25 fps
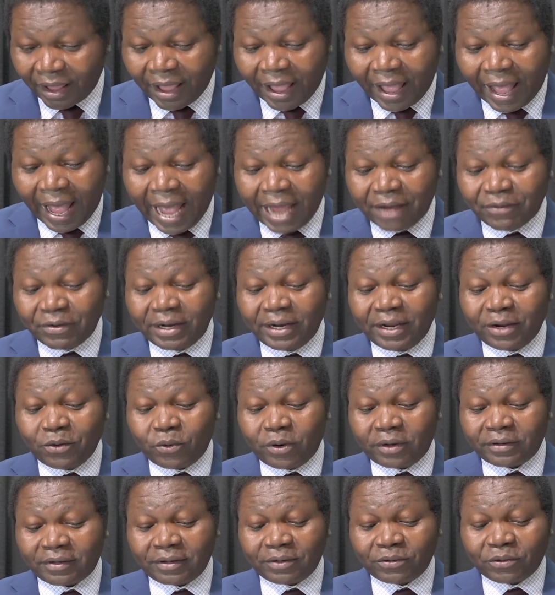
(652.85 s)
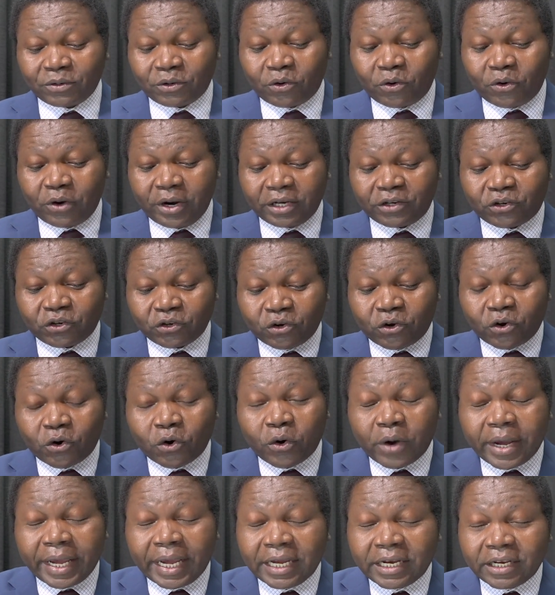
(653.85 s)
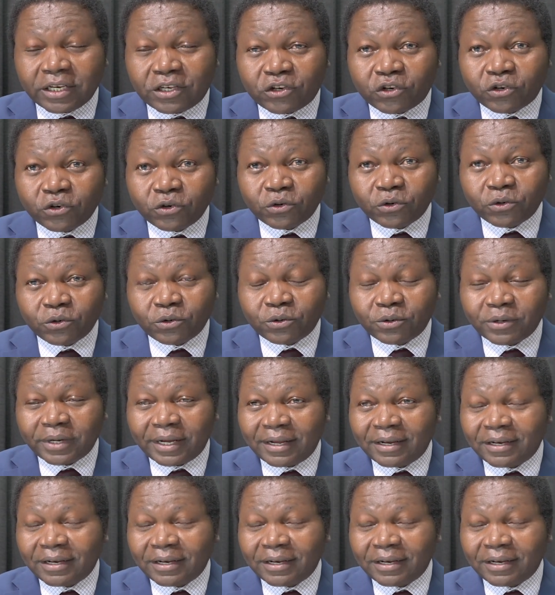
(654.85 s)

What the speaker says: I really wasn't going to go into